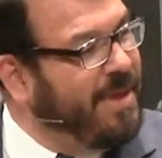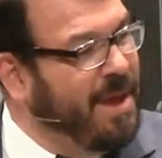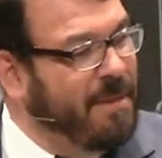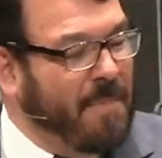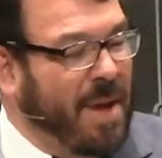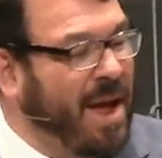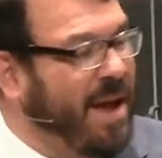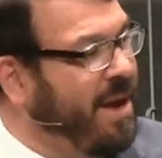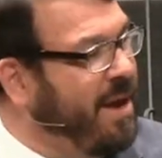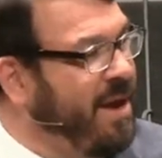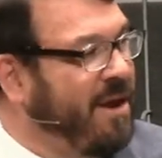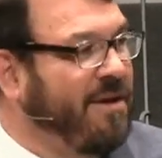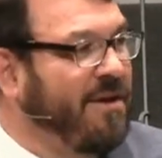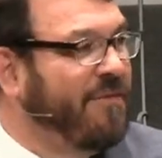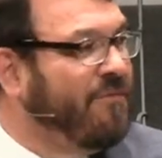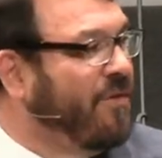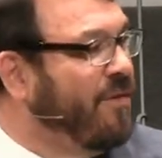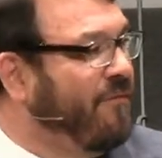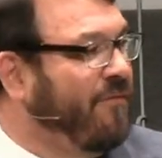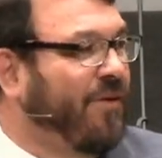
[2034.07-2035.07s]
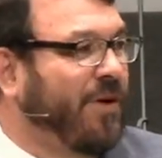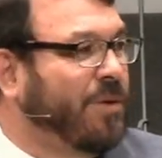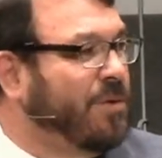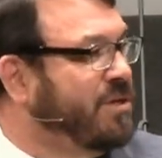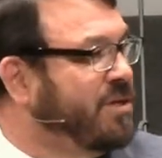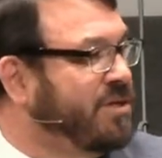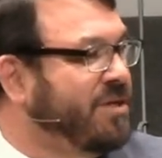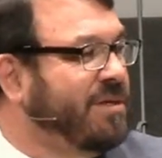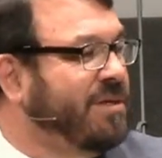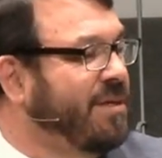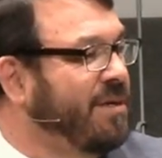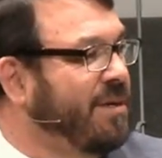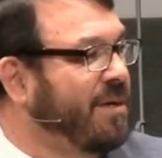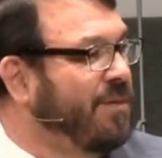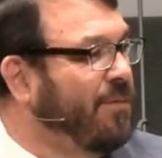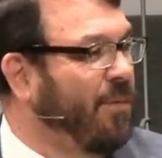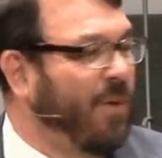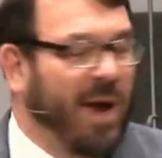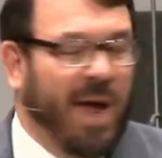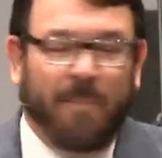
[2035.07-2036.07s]
Am I any different, folks,
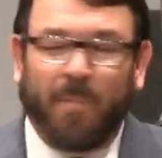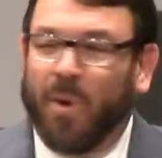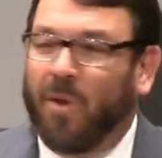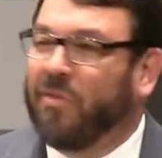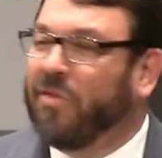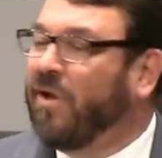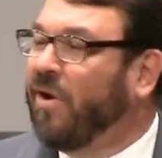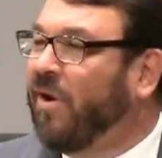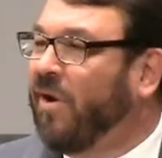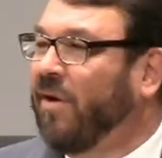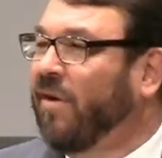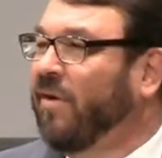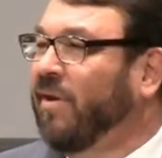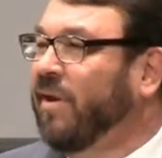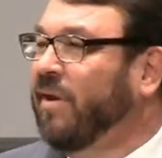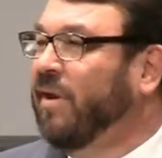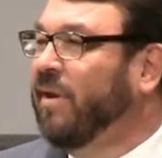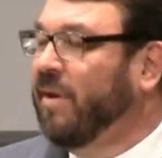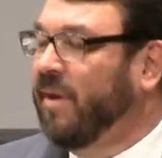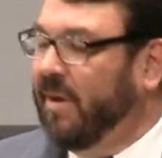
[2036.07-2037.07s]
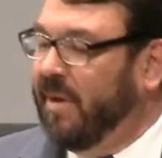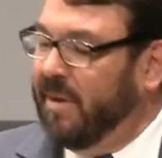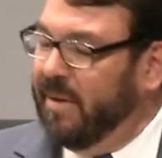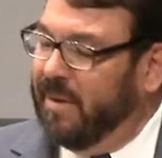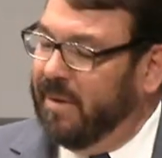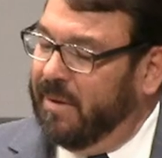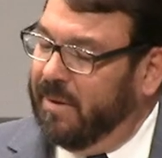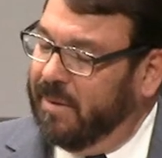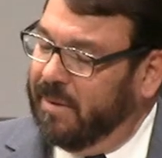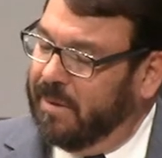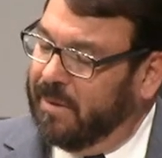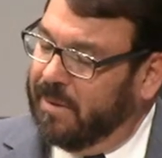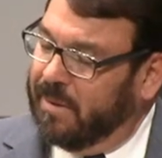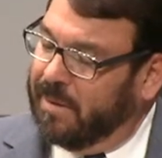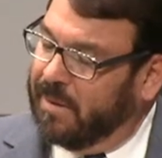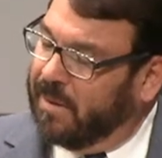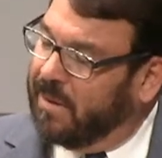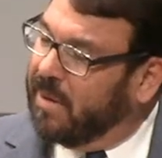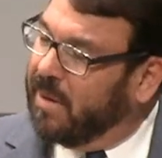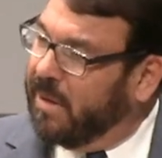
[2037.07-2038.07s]
when I'm on the Harley
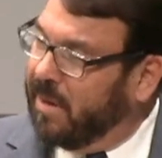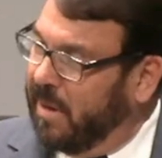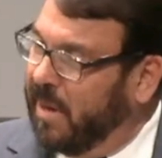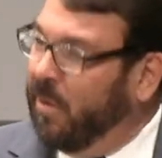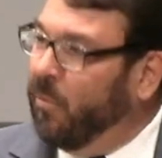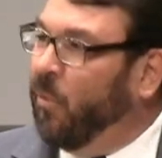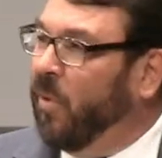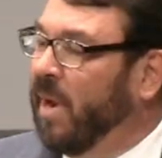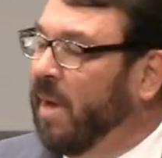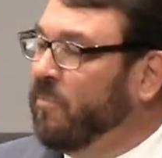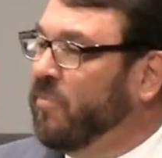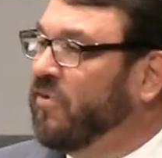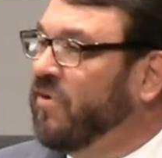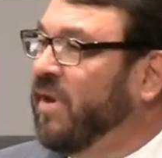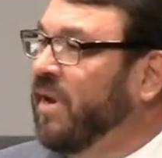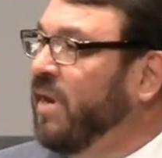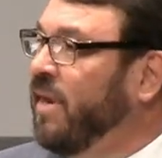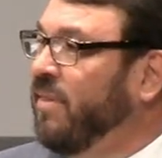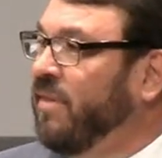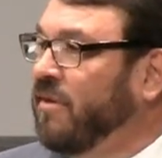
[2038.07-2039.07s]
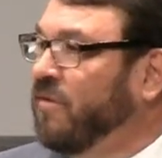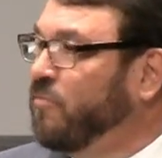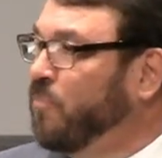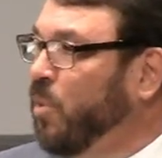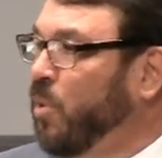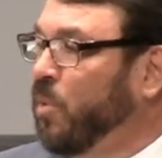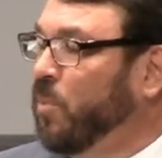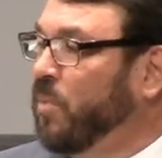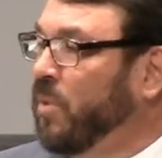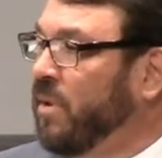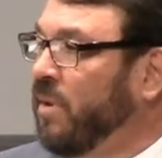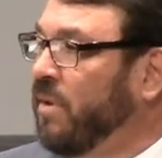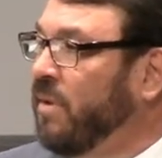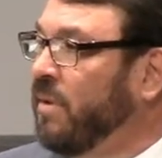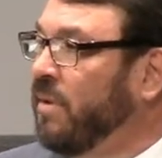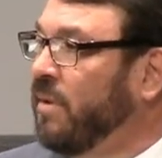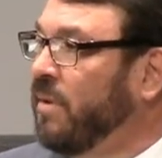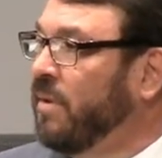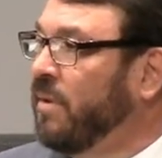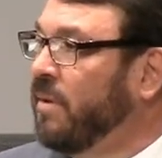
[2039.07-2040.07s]
and when I'm sitting in this pulpit?
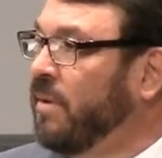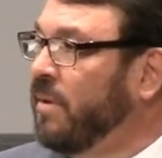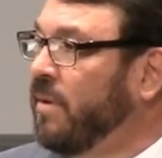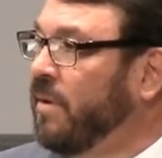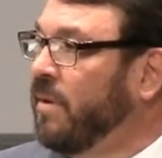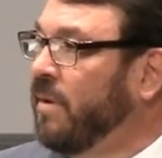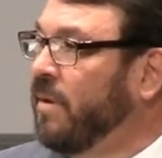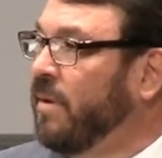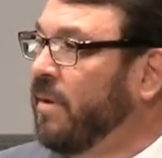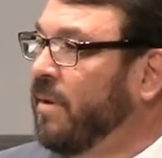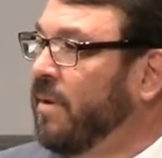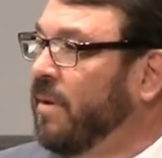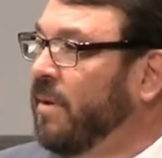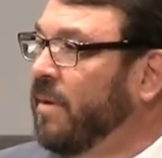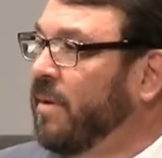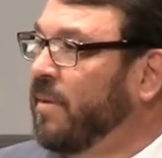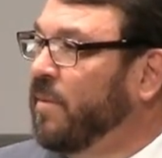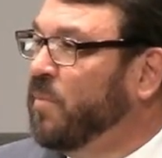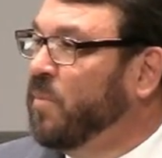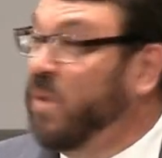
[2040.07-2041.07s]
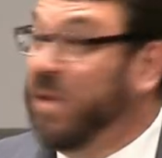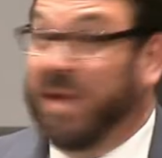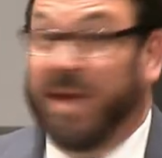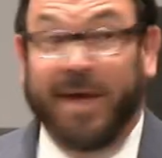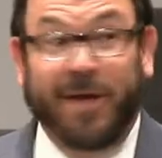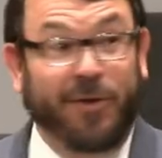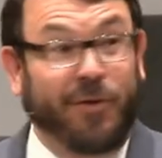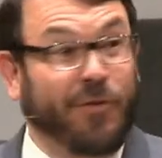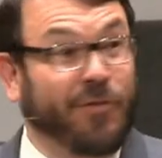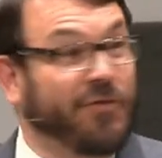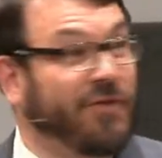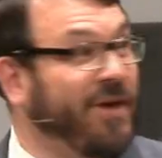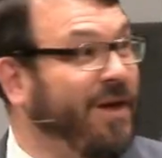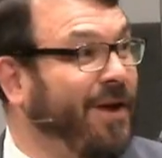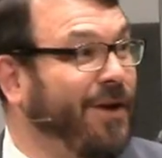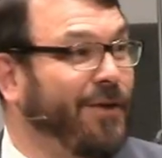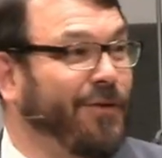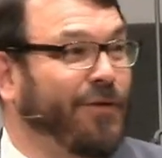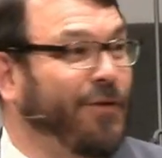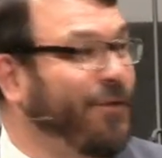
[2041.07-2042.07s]
But yet you'll sit
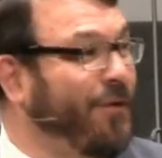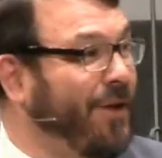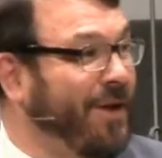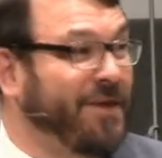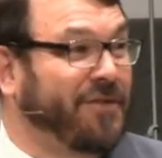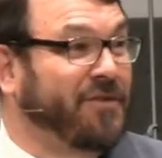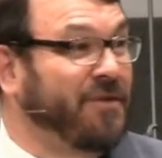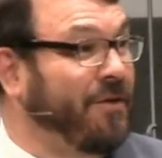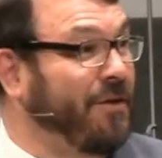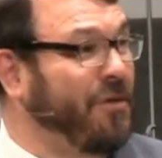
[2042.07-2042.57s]
here and you'll listen.